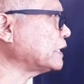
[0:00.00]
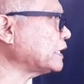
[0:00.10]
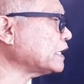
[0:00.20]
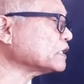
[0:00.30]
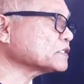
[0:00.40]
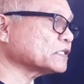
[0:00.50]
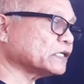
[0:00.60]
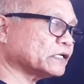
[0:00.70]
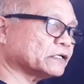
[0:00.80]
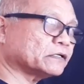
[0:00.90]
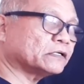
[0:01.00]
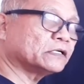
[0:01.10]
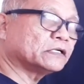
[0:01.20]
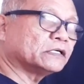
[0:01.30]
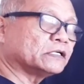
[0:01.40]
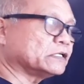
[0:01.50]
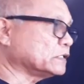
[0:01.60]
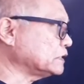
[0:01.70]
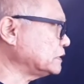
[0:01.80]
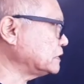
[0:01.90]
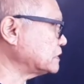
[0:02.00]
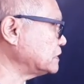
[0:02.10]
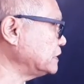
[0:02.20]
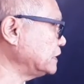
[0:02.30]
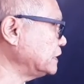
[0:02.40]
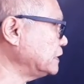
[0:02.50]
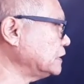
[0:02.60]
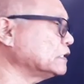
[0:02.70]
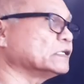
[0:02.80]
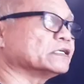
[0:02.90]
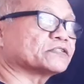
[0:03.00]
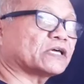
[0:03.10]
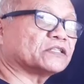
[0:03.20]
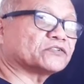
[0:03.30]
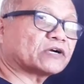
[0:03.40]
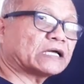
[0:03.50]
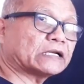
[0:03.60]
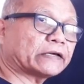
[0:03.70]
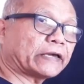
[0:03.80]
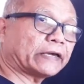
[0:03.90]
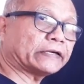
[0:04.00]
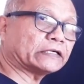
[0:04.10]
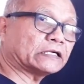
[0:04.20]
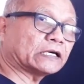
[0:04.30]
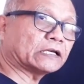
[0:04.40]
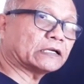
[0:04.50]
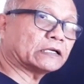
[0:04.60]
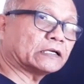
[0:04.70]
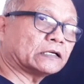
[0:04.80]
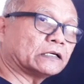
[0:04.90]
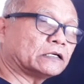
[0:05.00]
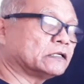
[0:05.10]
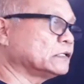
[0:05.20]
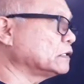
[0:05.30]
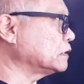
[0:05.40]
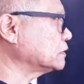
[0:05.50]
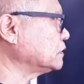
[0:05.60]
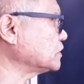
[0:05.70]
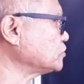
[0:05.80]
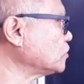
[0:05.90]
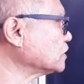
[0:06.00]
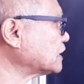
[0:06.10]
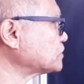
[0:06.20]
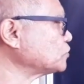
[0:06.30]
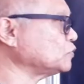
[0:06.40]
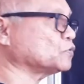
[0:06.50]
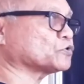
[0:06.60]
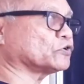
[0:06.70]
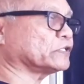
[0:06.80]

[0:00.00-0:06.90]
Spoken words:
the X here is the central angle. The shortcut solution